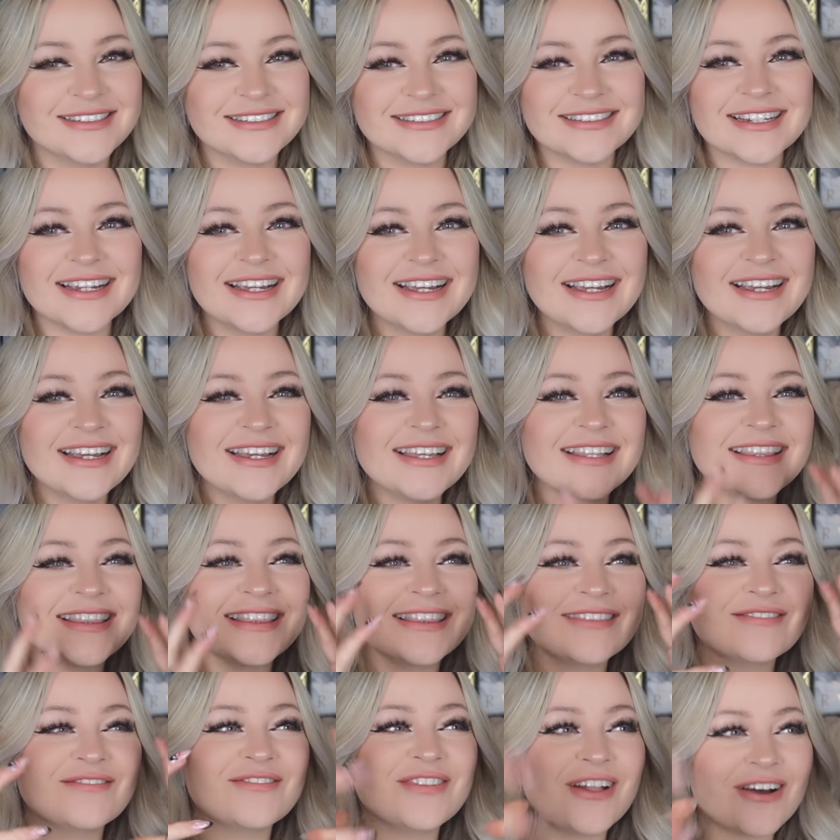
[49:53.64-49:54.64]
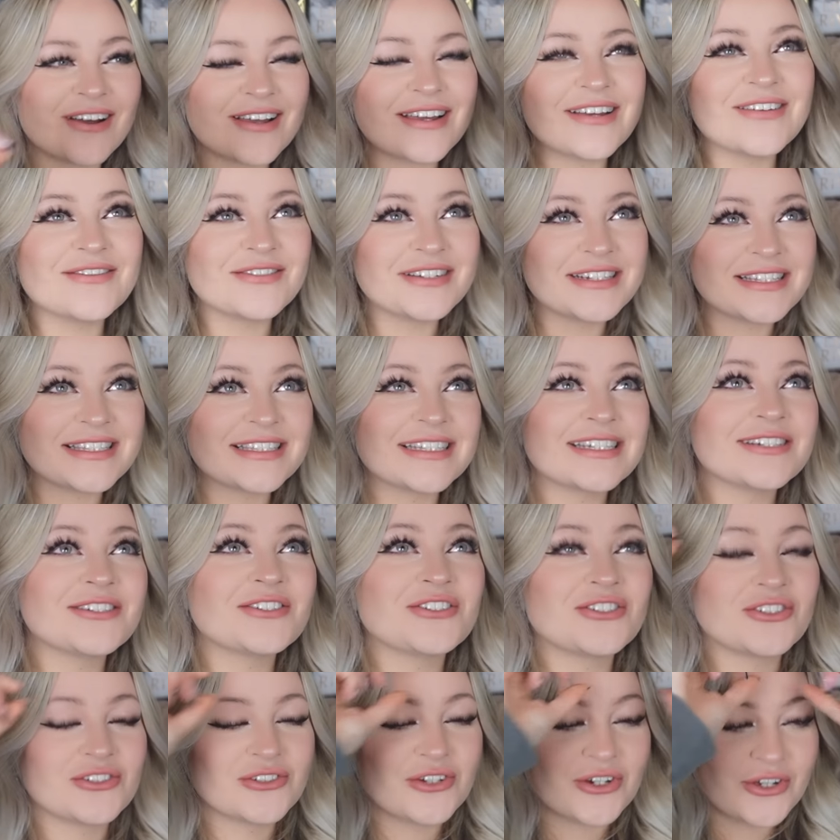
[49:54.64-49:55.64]
and vlogging recently is
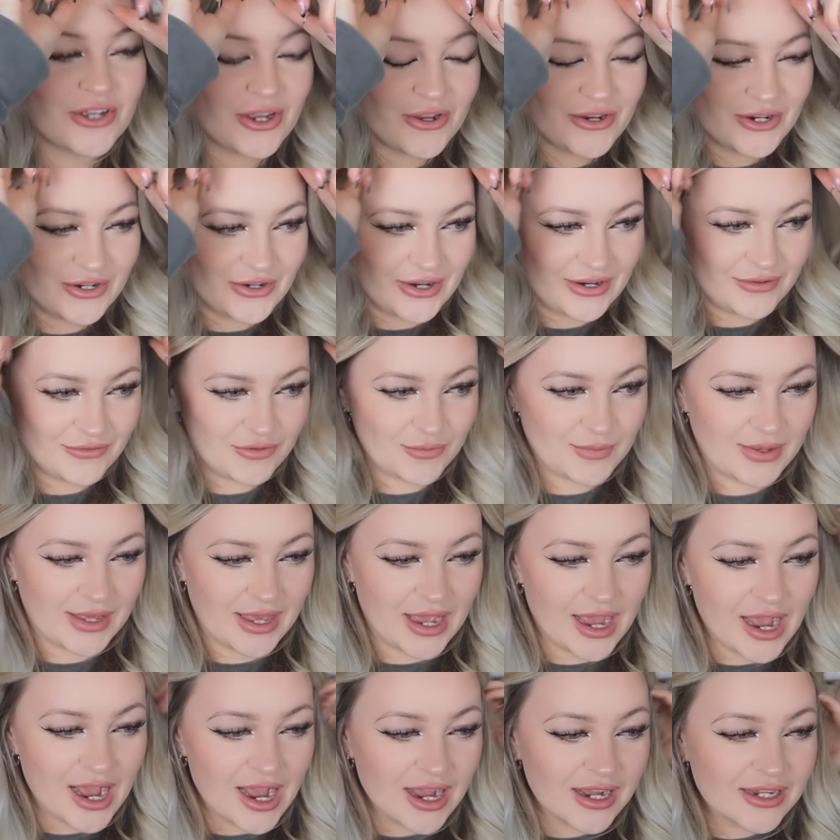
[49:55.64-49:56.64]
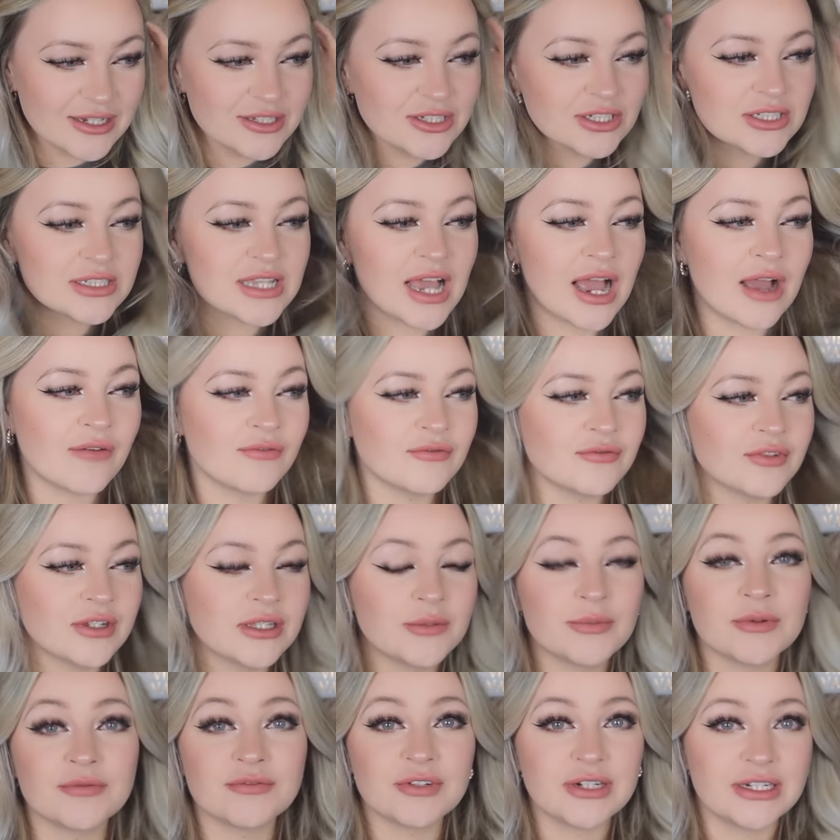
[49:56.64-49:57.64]
just not going great for me. I just haven't
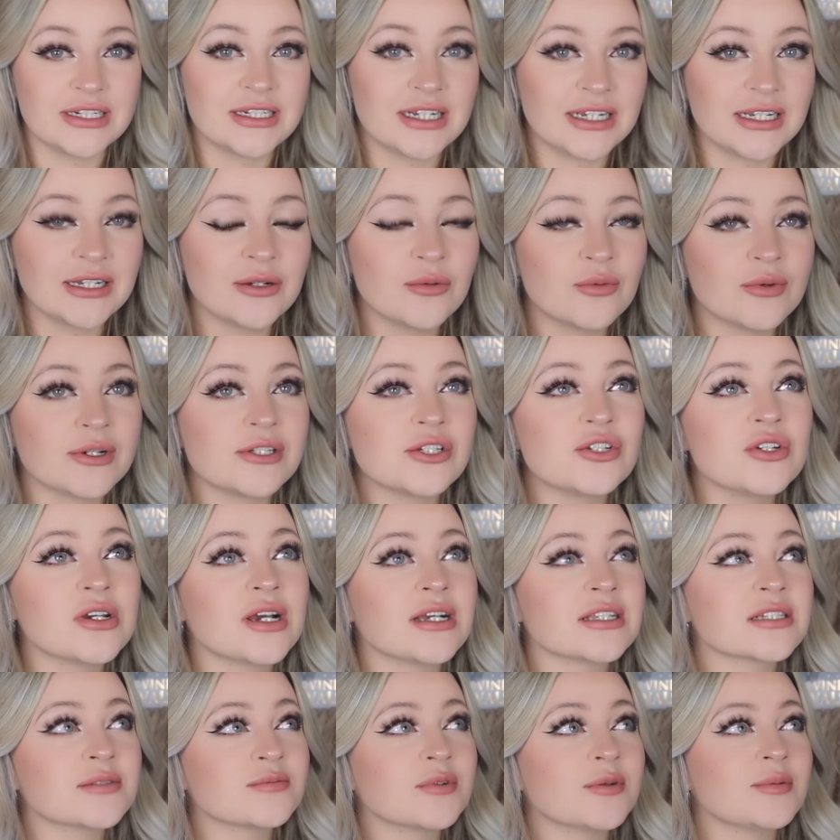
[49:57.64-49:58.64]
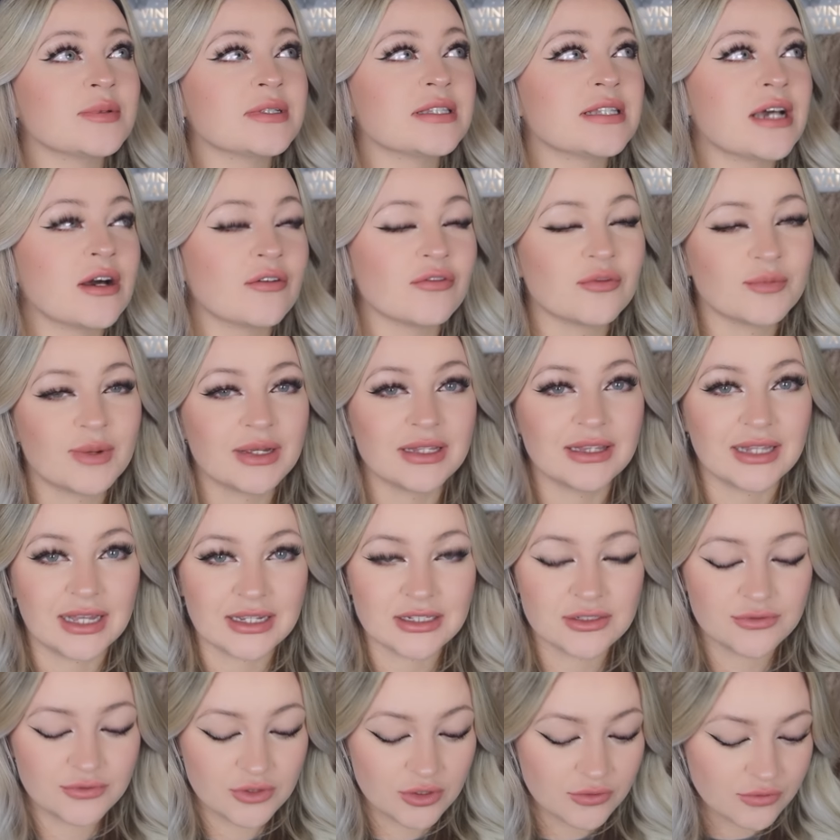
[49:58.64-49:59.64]
really been reading, which you guys can probably tell from my
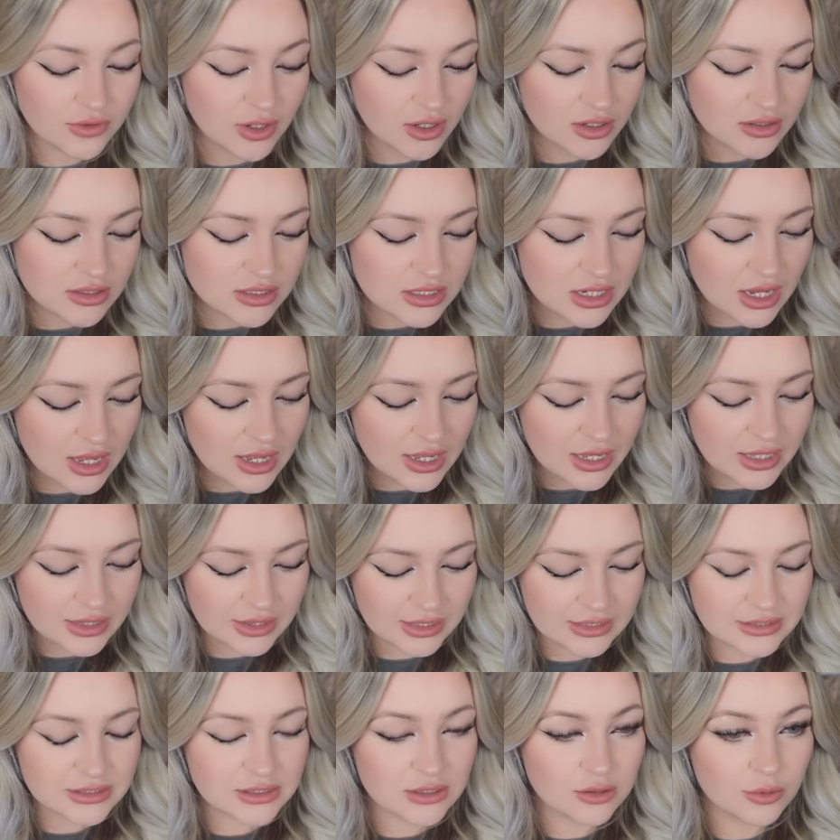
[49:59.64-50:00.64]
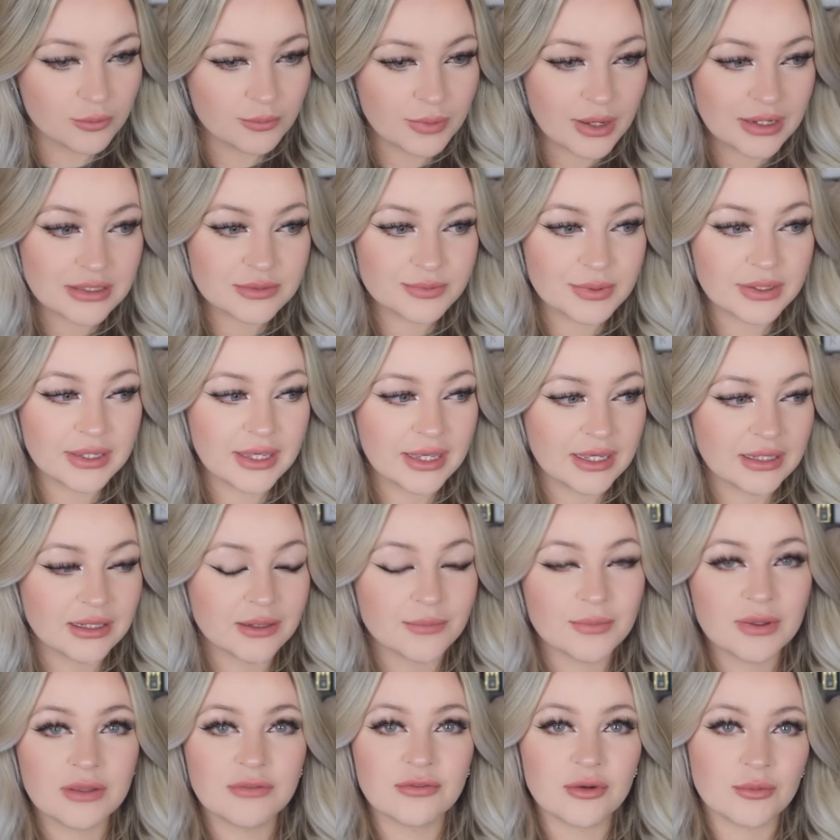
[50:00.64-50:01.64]
last few vlogs. This slump has been
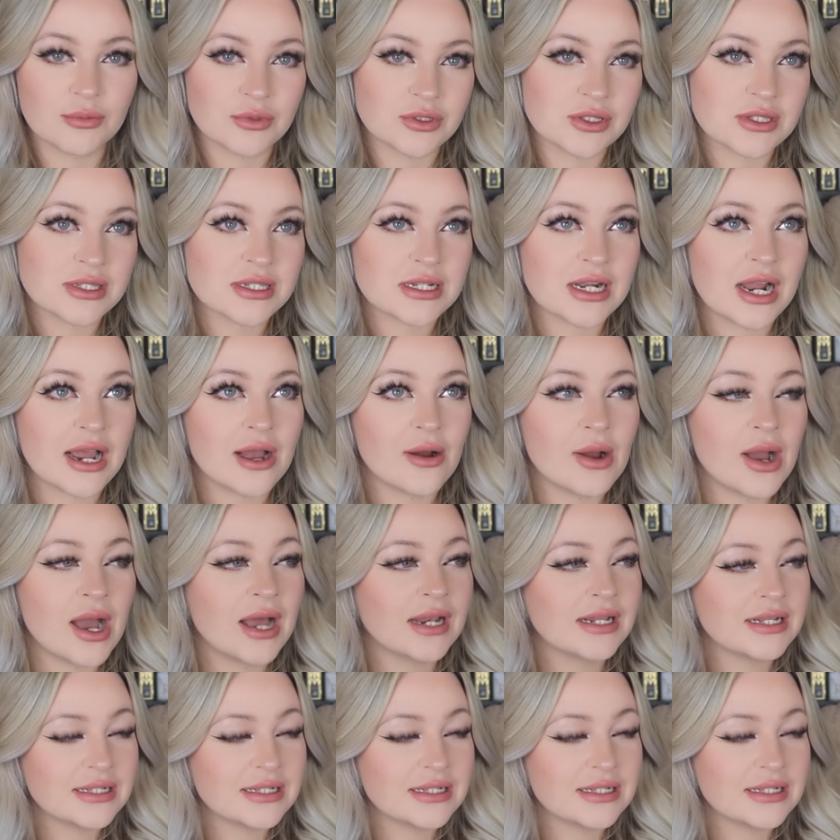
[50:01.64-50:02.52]
killing me for months now and